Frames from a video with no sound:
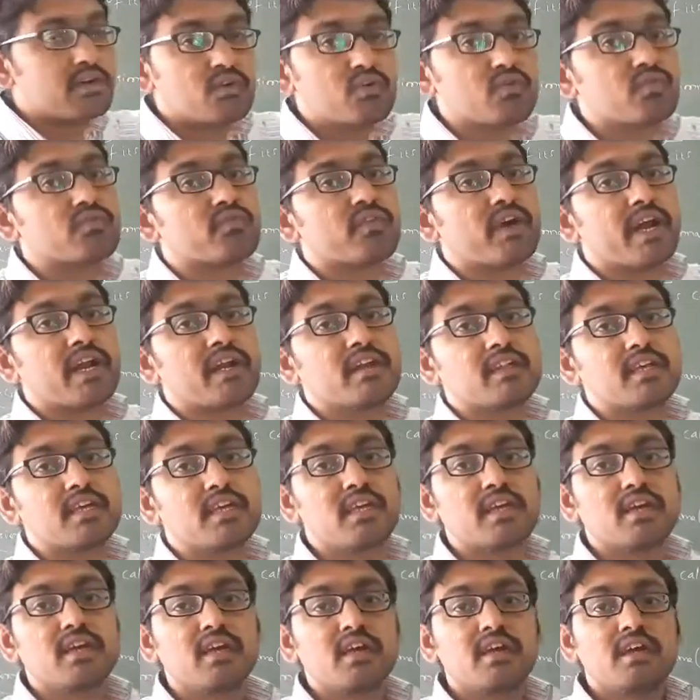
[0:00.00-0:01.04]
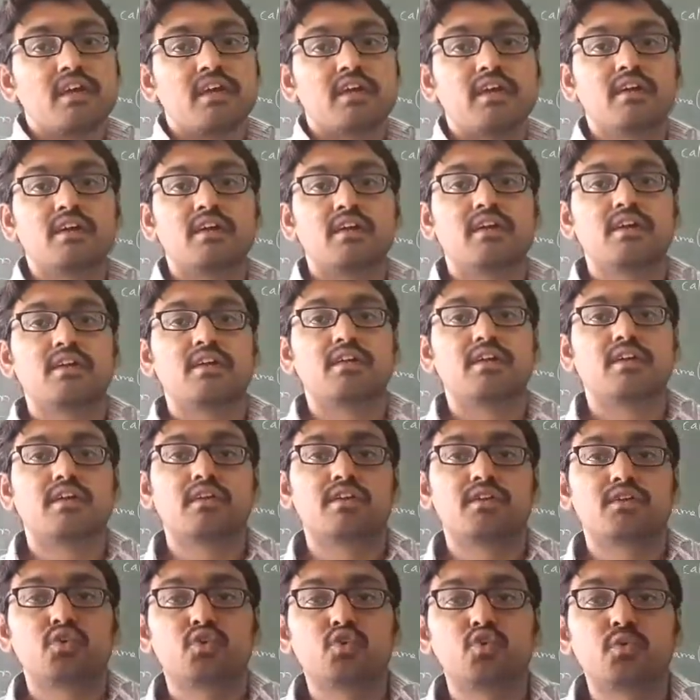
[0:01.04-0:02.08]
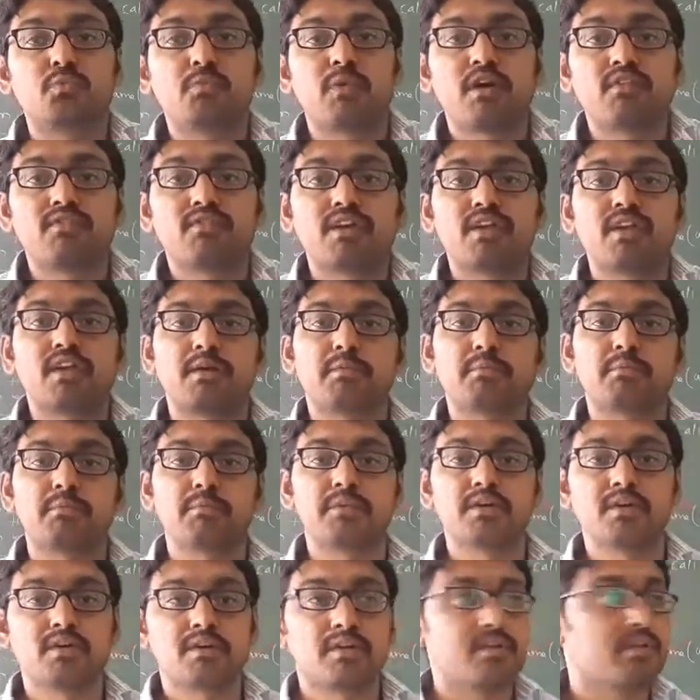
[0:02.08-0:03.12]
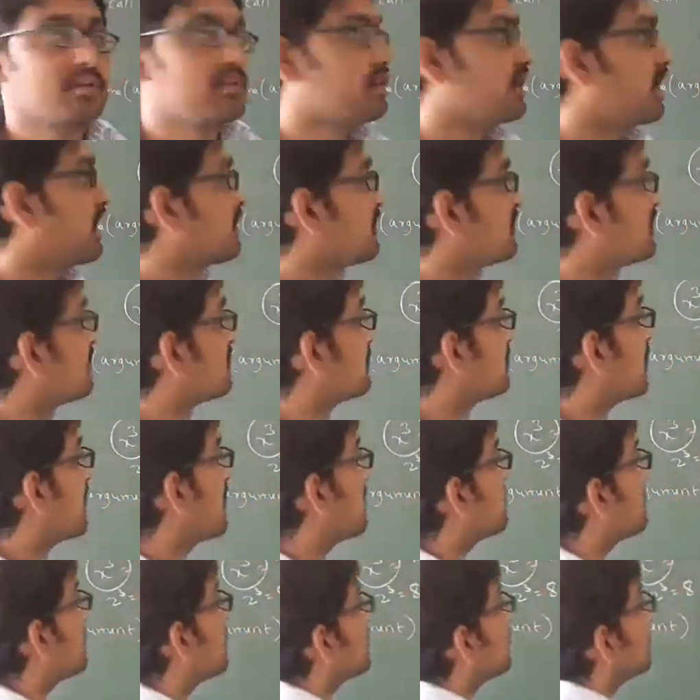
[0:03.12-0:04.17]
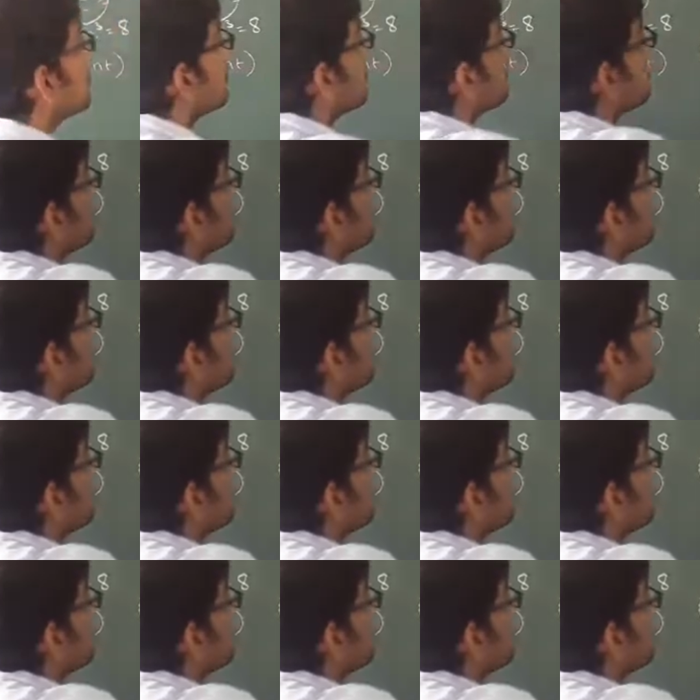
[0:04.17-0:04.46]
to find the cube of a number. Just I am writing.